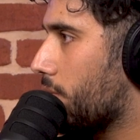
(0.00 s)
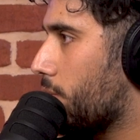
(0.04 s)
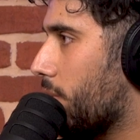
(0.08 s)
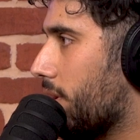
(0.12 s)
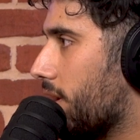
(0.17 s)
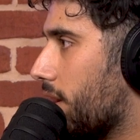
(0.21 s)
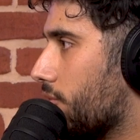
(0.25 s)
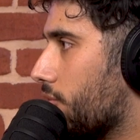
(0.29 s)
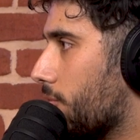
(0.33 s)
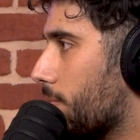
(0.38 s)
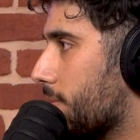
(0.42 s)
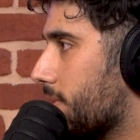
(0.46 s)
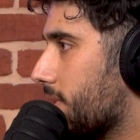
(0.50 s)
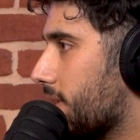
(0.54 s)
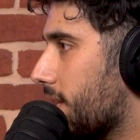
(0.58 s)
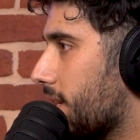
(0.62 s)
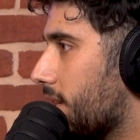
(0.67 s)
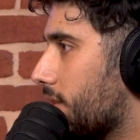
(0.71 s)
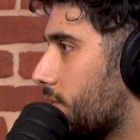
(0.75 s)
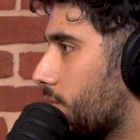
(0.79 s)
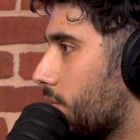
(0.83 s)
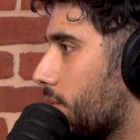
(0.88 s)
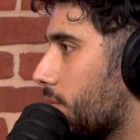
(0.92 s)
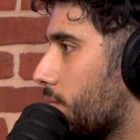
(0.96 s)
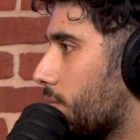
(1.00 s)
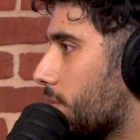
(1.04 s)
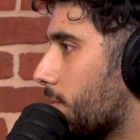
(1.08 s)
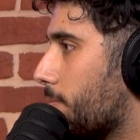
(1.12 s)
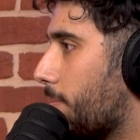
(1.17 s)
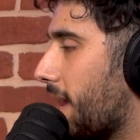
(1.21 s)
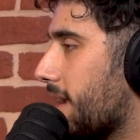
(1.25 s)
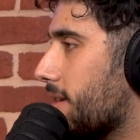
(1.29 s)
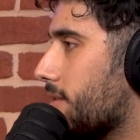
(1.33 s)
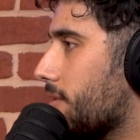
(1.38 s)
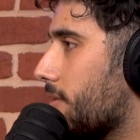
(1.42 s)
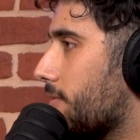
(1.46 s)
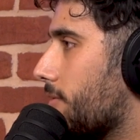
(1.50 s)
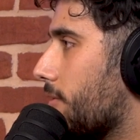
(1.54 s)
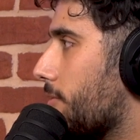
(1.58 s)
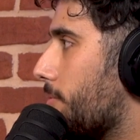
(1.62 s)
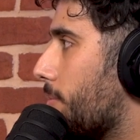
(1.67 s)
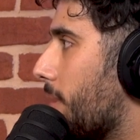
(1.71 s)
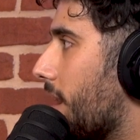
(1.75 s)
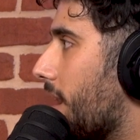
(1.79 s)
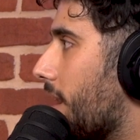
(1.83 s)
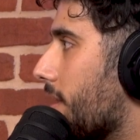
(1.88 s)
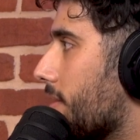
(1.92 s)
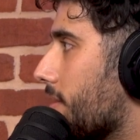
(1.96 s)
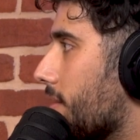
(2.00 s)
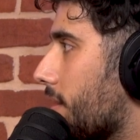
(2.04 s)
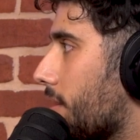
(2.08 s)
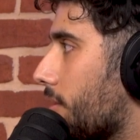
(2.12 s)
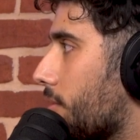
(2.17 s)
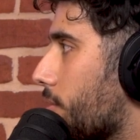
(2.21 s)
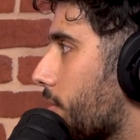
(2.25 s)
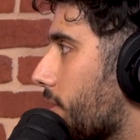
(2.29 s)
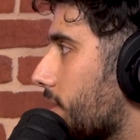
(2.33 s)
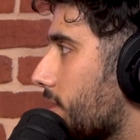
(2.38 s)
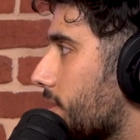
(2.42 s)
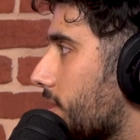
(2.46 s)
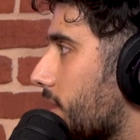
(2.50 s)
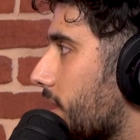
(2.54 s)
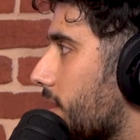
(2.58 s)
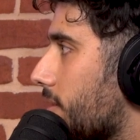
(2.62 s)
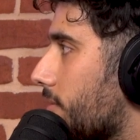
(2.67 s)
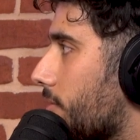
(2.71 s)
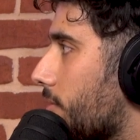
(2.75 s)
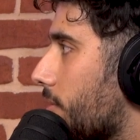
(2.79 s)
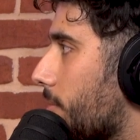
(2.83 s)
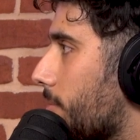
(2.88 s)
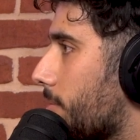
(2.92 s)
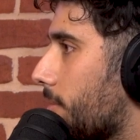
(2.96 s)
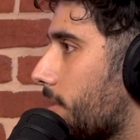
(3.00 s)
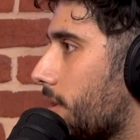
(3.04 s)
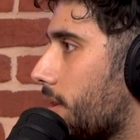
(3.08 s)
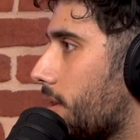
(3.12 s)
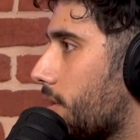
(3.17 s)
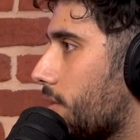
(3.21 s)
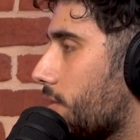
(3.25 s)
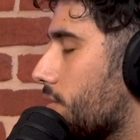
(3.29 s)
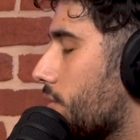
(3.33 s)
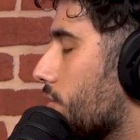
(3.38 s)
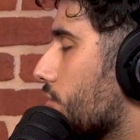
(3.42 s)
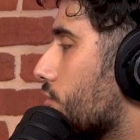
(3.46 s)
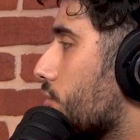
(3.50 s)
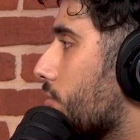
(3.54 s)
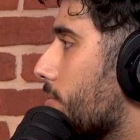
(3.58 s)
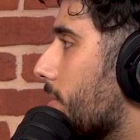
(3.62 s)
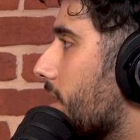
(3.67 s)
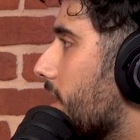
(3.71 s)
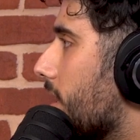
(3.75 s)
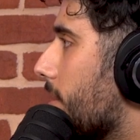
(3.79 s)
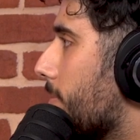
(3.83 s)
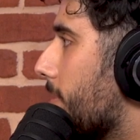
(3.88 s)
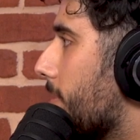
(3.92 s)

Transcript: 100% into it was based off of paths I'd already seen from social media